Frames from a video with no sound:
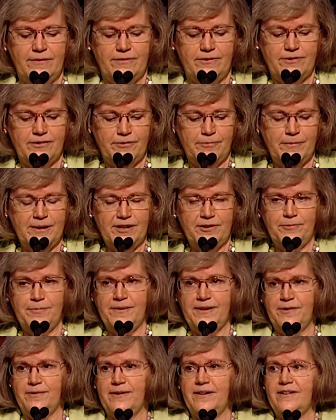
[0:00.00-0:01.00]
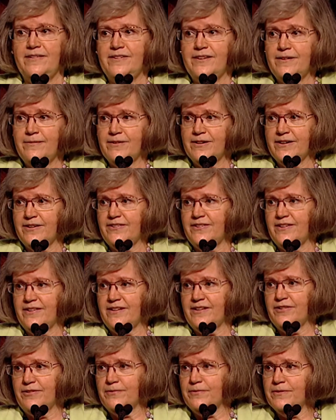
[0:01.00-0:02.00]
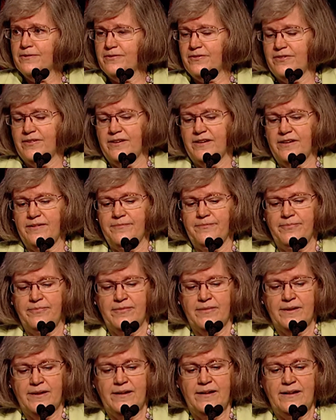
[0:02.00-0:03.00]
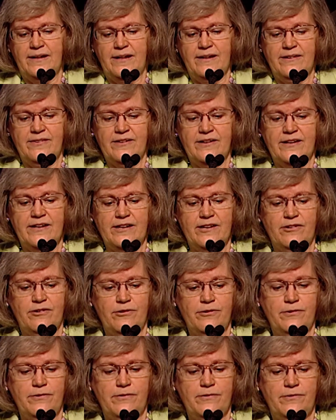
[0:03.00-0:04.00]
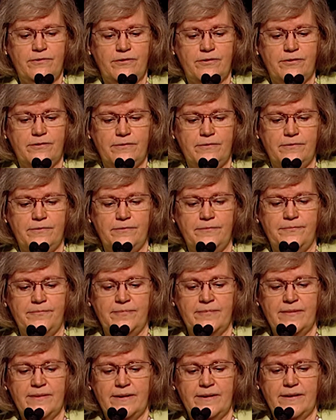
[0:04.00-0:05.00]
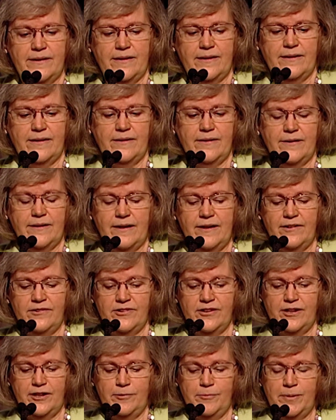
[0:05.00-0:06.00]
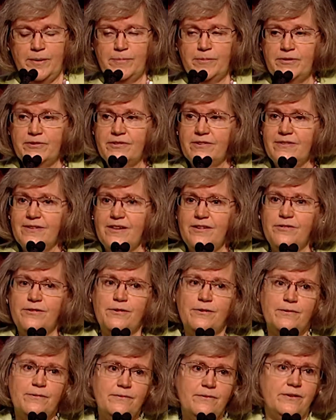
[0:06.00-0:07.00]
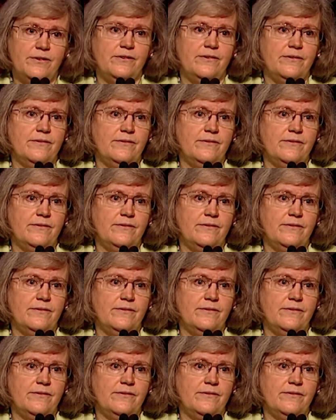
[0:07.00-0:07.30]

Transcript: just makes me crazy when I see that sort of thing, and anything I can do to educate people so they don't